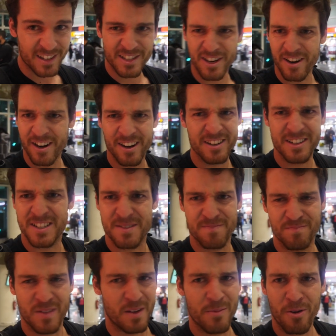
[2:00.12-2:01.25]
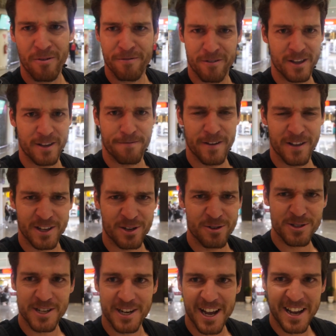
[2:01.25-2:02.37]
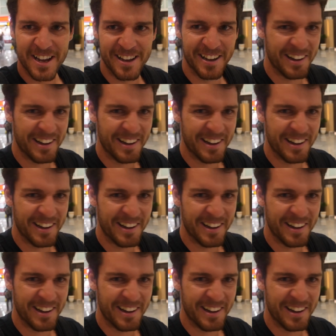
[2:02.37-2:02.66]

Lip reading: Sorry, I'm not really feeling good today.